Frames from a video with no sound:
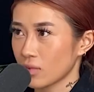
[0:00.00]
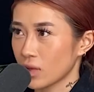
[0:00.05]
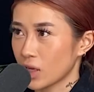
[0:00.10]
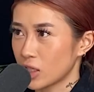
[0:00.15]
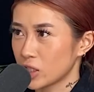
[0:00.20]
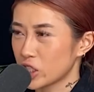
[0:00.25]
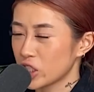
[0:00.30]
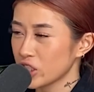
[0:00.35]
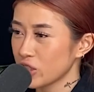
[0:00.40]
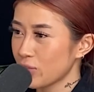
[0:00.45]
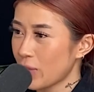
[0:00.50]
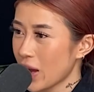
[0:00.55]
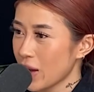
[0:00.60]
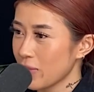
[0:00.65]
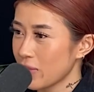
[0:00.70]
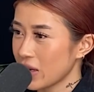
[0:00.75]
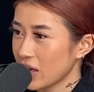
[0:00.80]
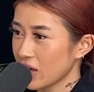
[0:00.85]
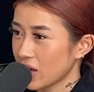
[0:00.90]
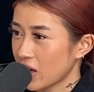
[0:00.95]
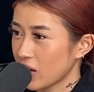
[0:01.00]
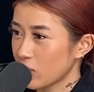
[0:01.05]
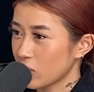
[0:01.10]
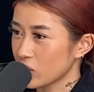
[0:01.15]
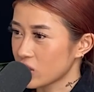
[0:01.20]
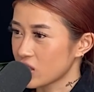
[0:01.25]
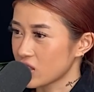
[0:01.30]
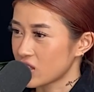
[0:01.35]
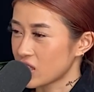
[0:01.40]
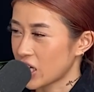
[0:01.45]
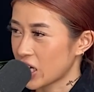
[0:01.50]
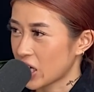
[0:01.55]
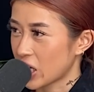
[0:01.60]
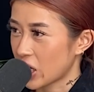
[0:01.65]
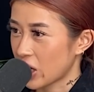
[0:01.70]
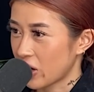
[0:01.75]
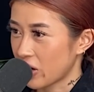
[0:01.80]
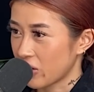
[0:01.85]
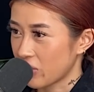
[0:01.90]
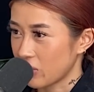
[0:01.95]
Just by being able to take
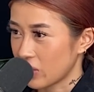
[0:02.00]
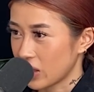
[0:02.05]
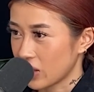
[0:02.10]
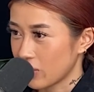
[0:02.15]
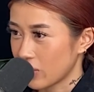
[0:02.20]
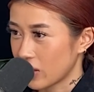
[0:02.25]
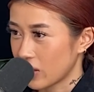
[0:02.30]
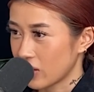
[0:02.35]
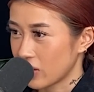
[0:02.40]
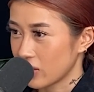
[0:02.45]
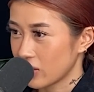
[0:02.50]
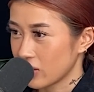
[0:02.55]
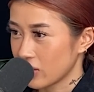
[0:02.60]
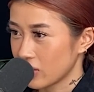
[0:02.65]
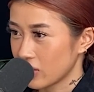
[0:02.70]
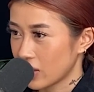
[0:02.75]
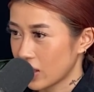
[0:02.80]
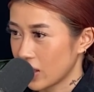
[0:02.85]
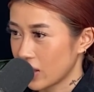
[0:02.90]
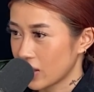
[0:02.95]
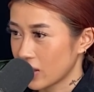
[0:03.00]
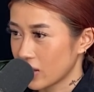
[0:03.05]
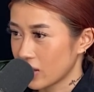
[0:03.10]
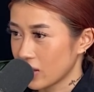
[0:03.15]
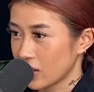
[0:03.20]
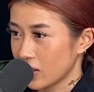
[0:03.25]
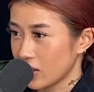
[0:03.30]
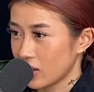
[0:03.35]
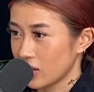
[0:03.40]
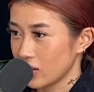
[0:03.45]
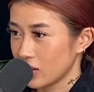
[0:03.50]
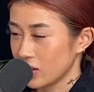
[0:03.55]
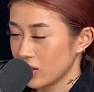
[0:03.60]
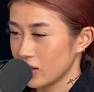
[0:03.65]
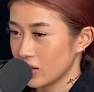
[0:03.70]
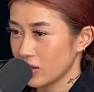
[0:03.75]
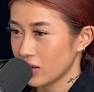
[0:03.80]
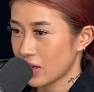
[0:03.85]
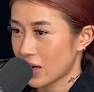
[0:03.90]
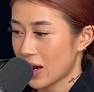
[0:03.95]
care of me, bro. Like,
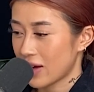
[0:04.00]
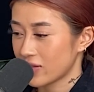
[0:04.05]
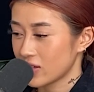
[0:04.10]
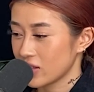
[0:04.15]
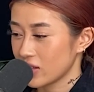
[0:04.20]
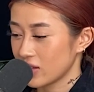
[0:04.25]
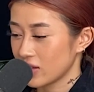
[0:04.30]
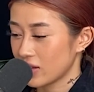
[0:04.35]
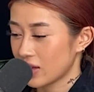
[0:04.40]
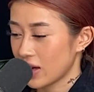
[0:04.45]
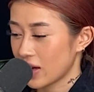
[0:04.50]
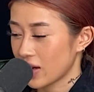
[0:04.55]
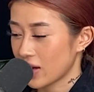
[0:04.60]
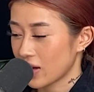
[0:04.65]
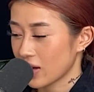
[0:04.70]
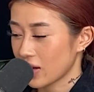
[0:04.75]
you either have to like